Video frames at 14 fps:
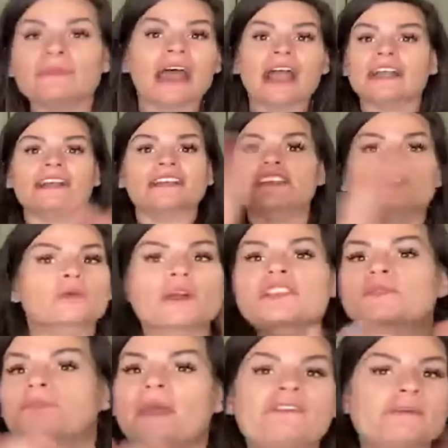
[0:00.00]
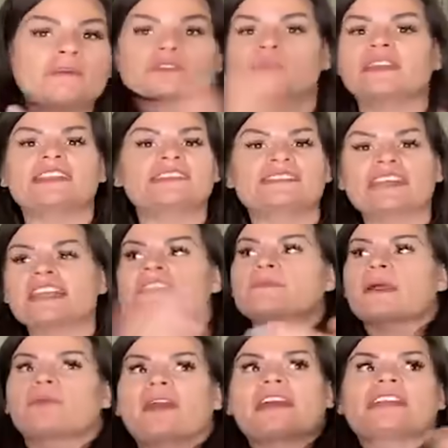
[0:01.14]
not gonna switch, pivot between these things.
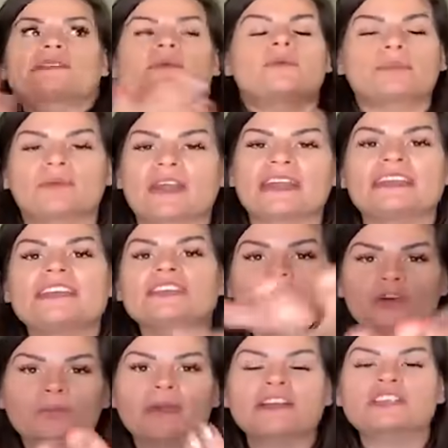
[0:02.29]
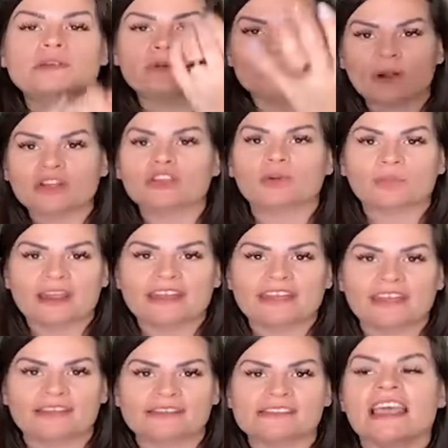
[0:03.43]
My brand is what my brand is. Your brand should be what your brand
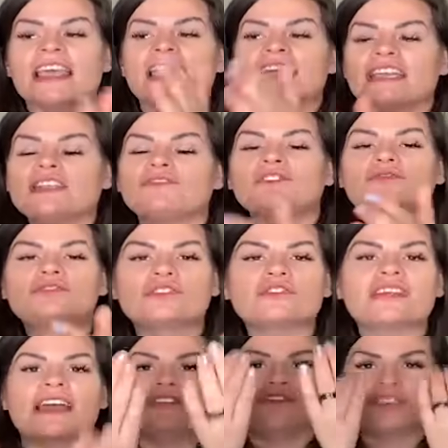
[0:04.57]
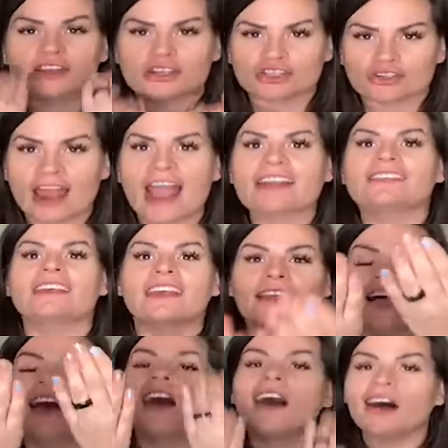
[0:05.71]
is. And if you do that, you start attracting
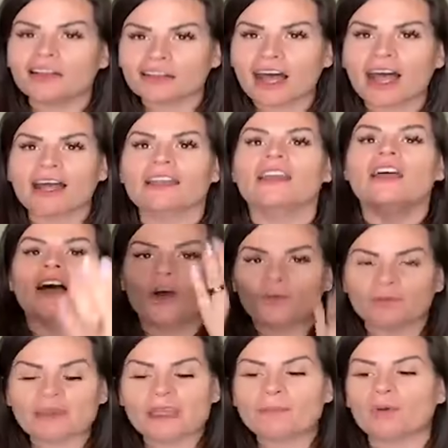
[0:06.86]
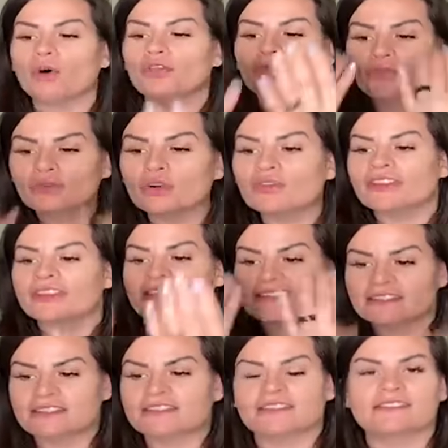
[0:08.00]
a lot of people through the
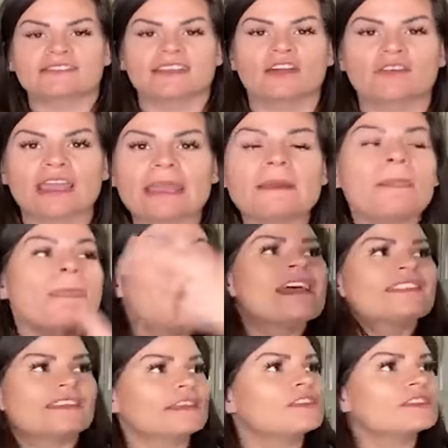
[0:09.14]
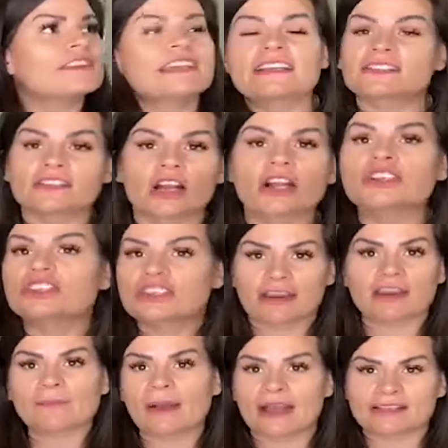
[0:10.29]
consistency, okay? The other thing is start
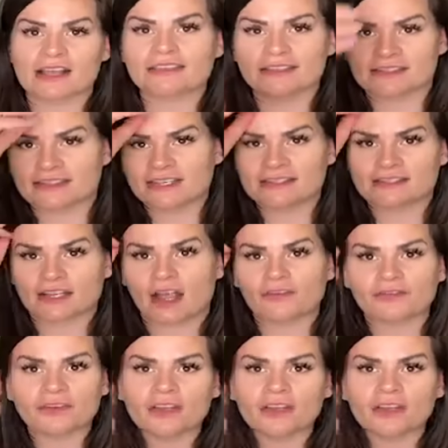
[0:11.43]
sharing behind the scenes stuff.